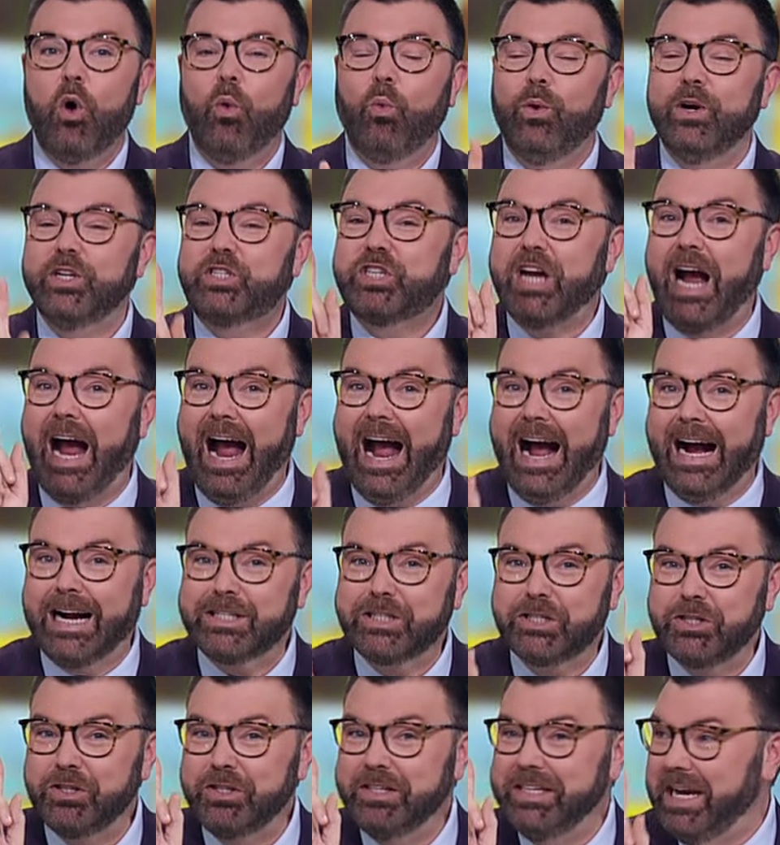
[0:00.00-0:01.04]
which
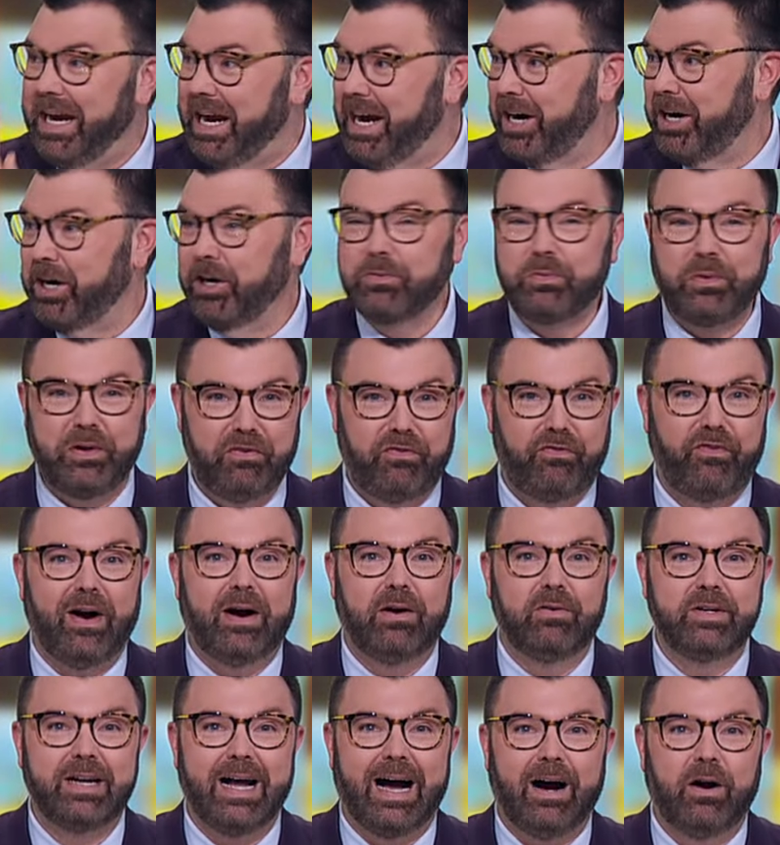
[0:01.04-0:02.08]
actually aired, we
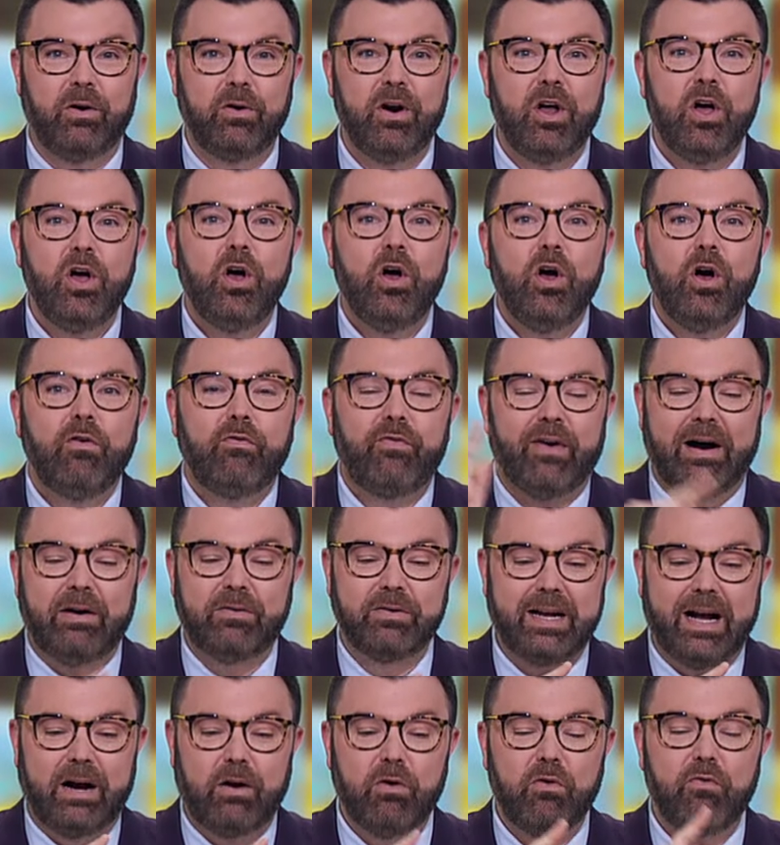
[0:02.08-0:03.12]
found out
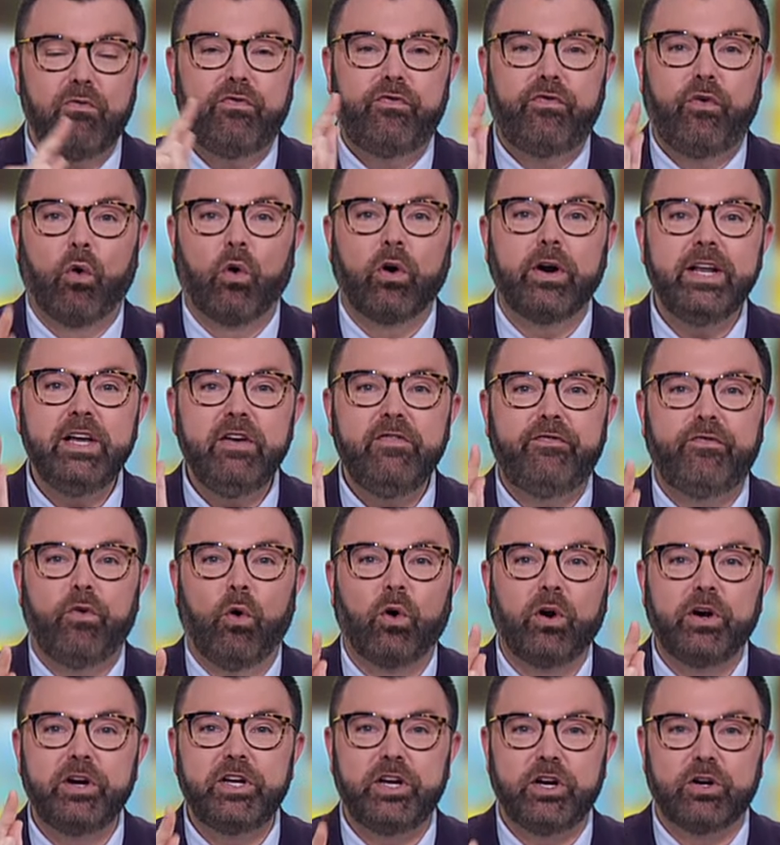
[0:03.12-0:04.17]

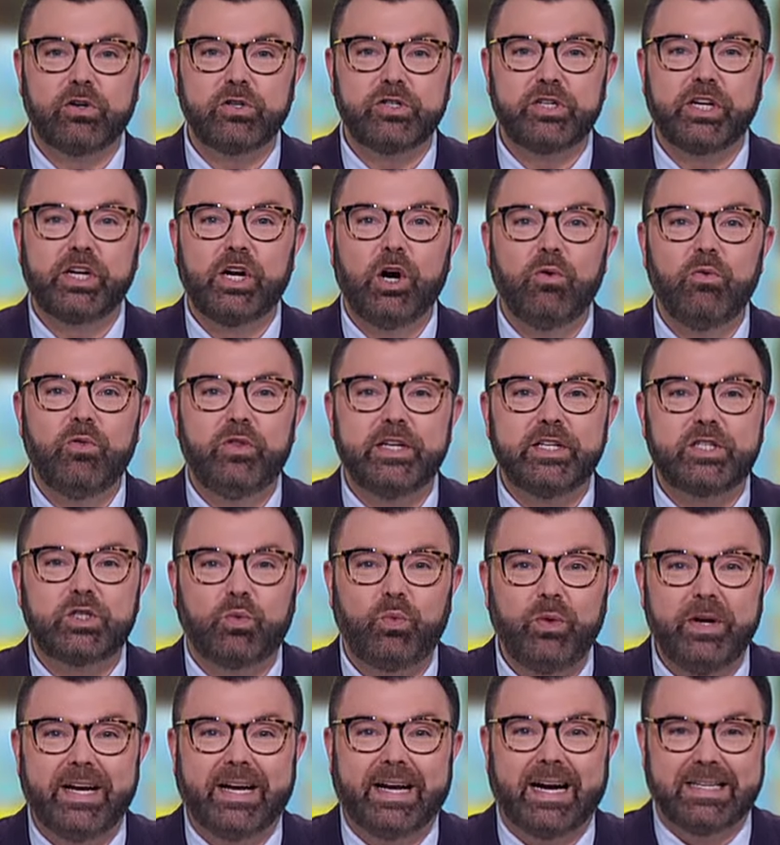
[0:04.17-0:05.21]
44 years ago
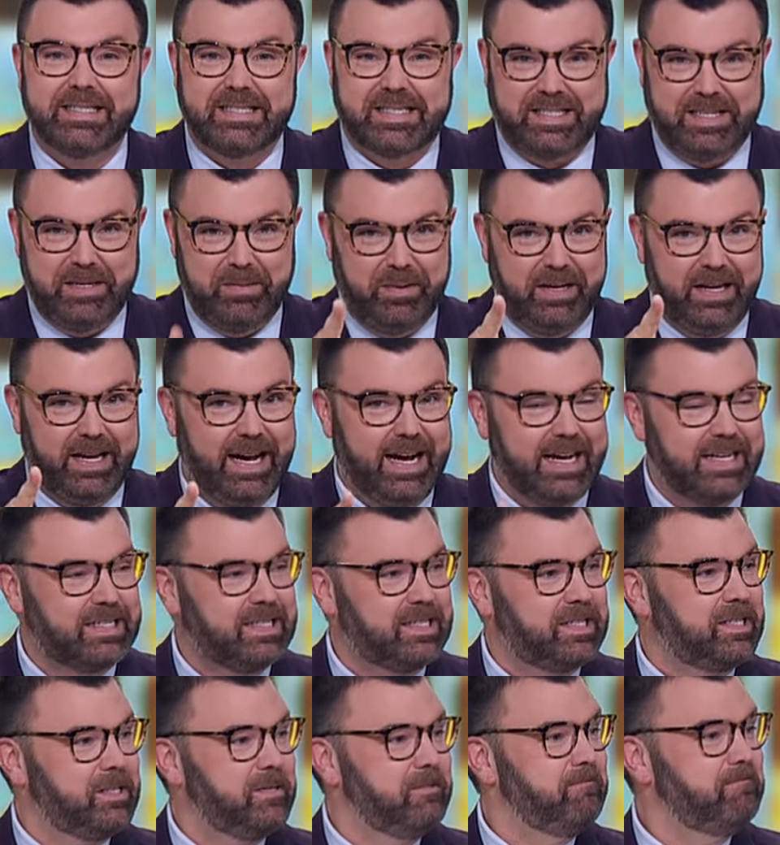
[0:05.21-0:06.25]
this week on
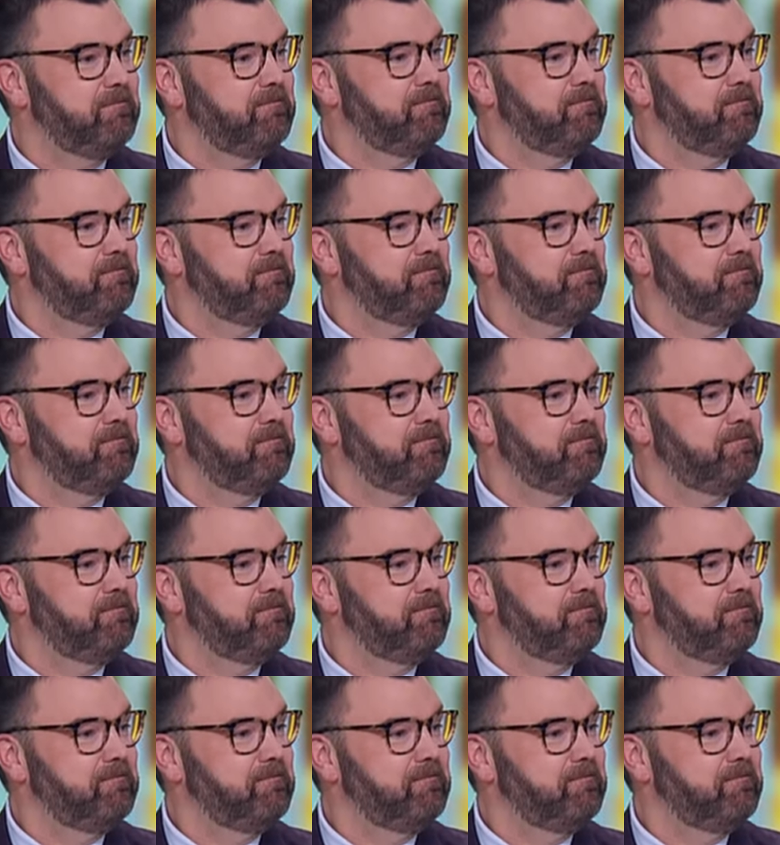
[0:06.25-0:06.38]
CBS.